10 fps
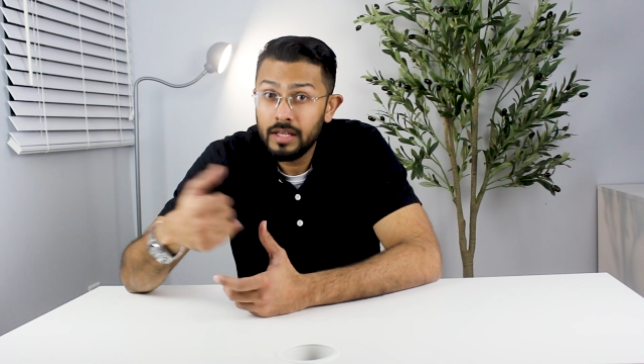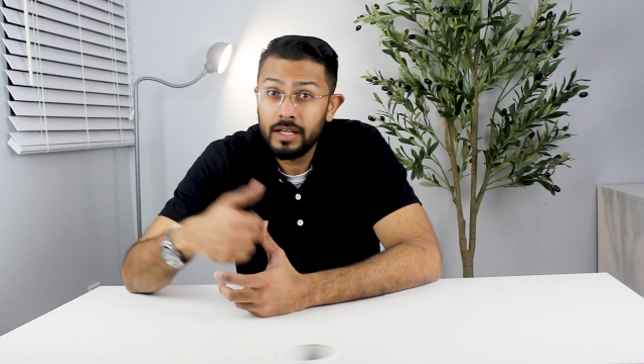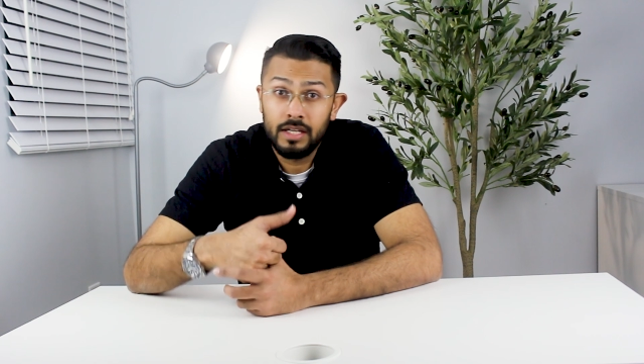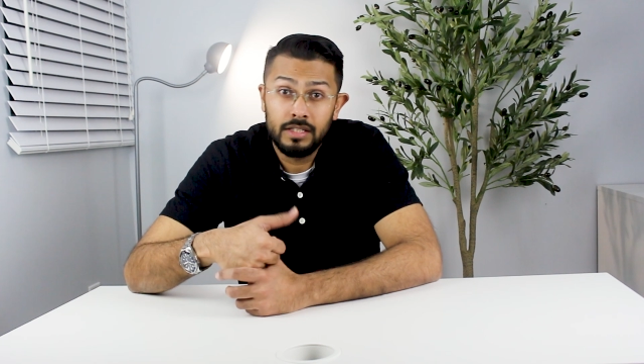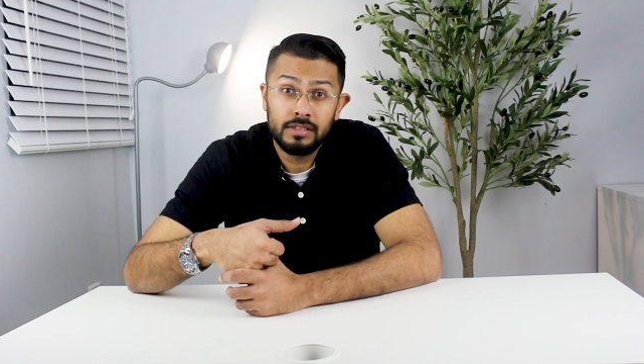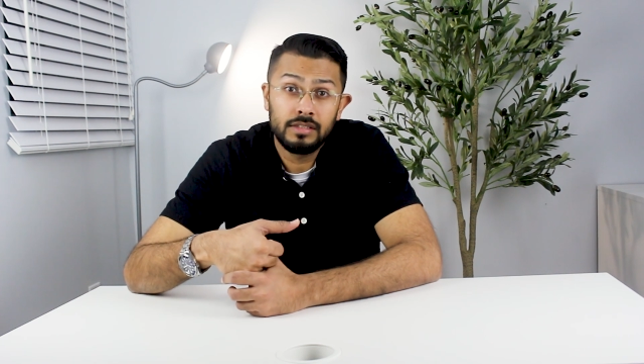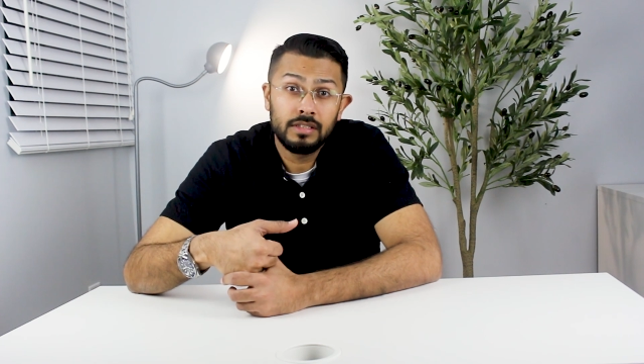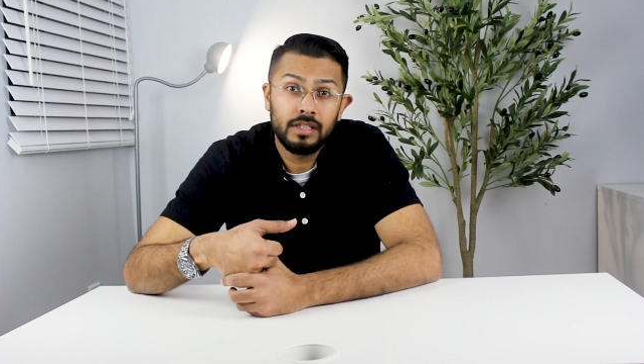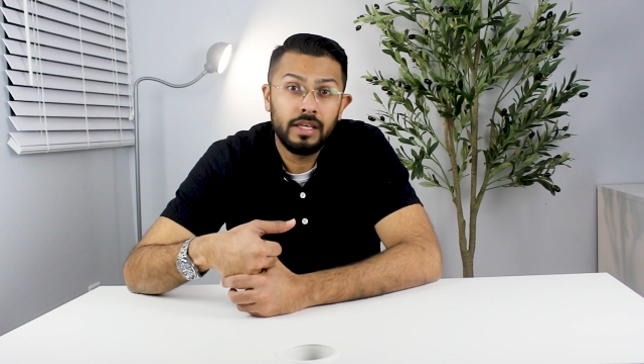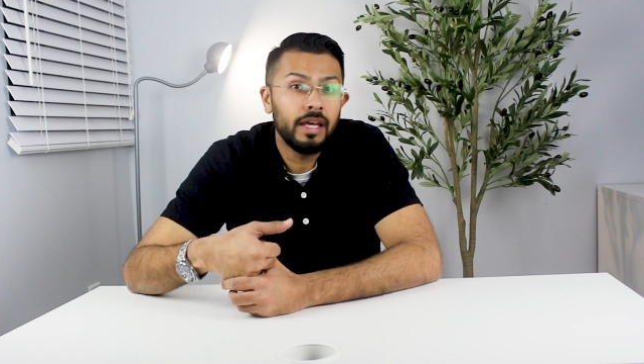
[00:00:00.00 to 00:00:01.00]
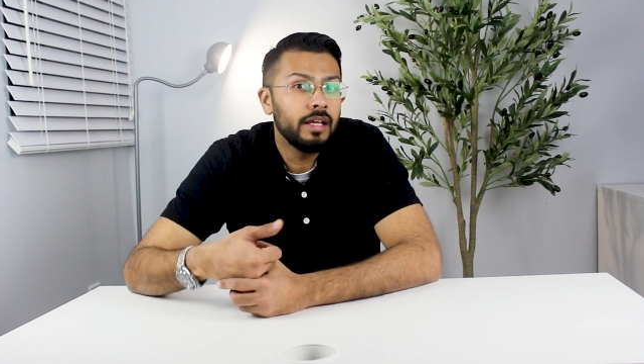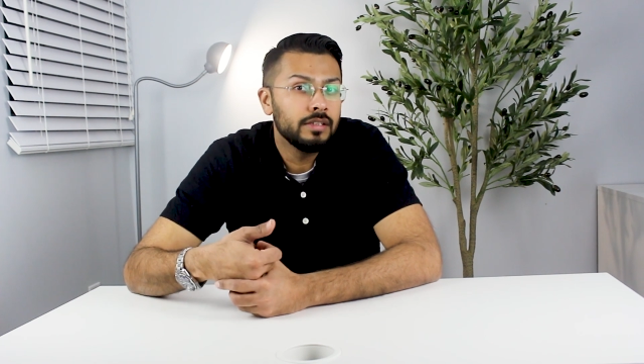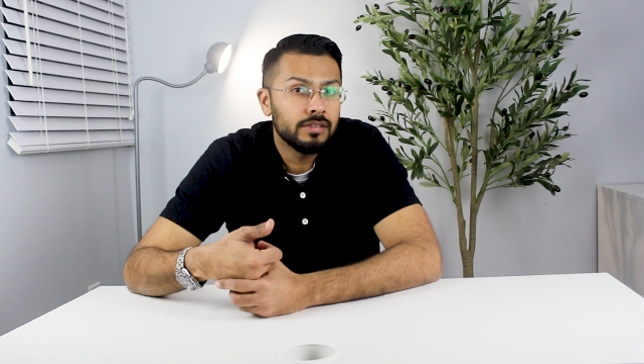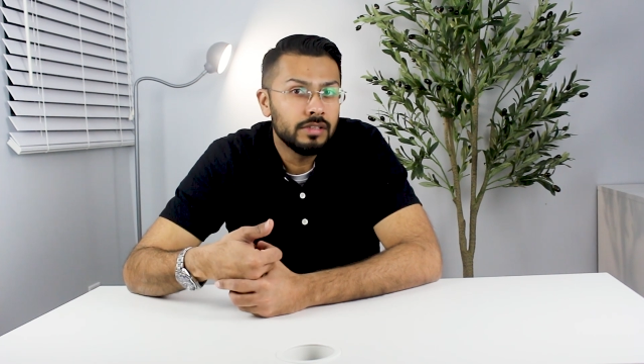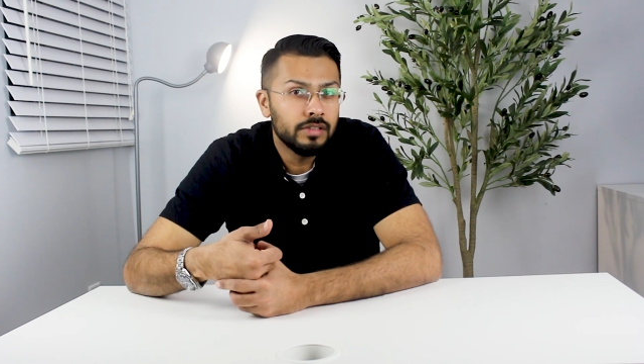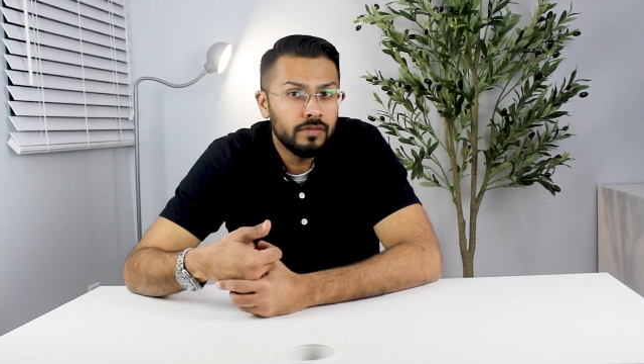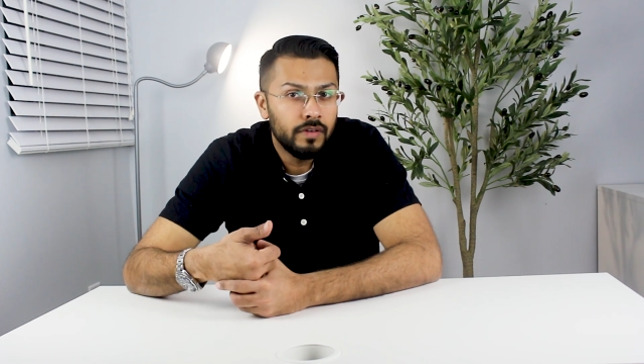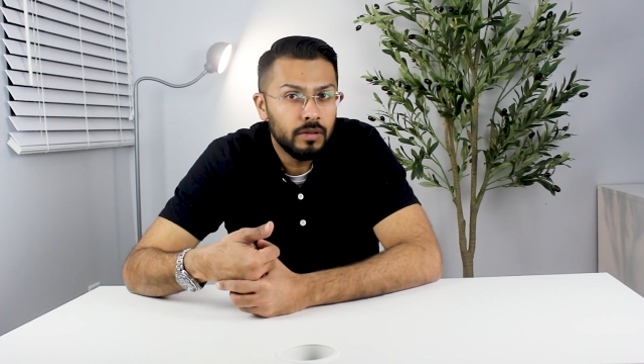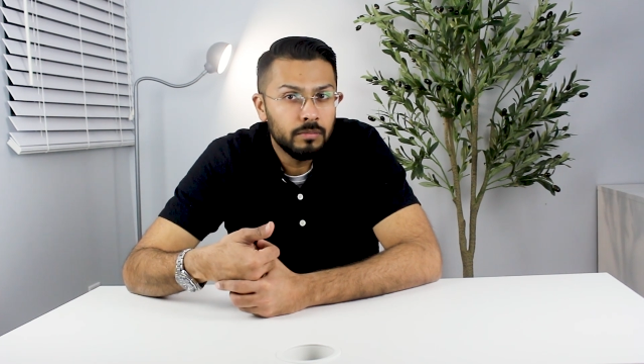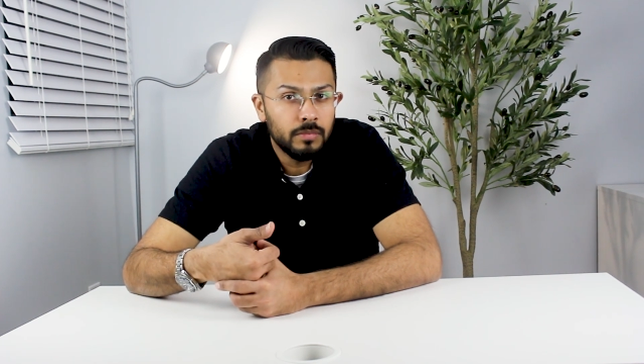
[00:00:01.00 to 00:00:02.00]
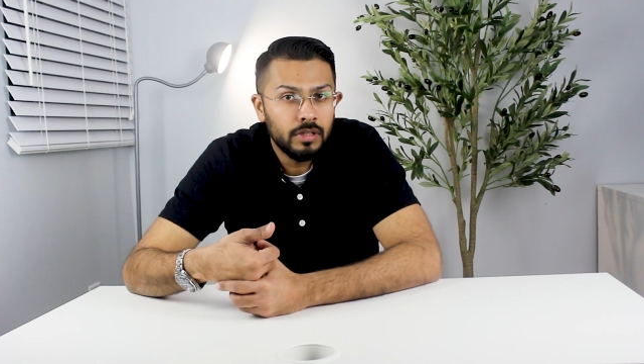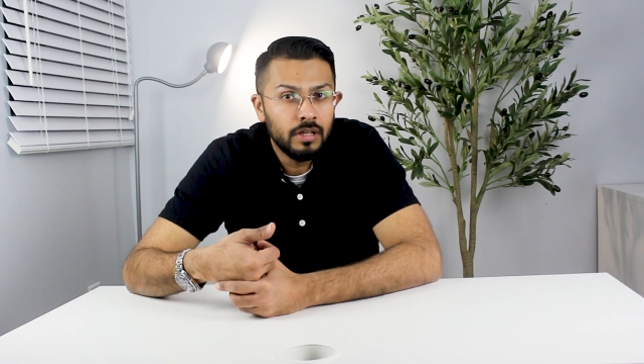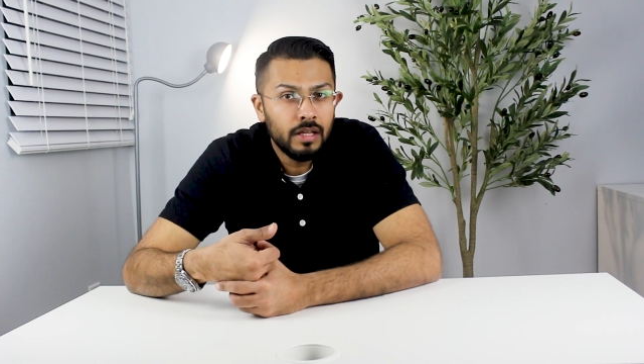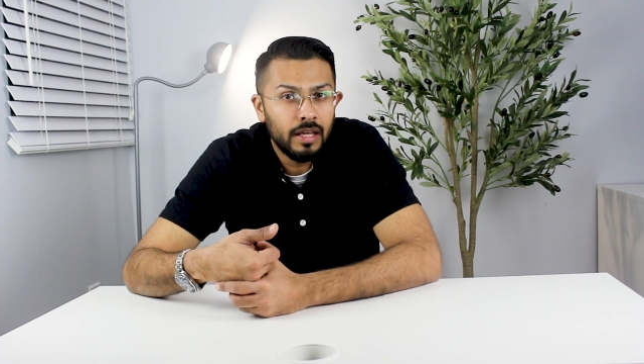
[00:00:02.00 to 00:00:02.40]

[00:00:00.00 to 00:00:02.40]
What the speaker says: as cancer development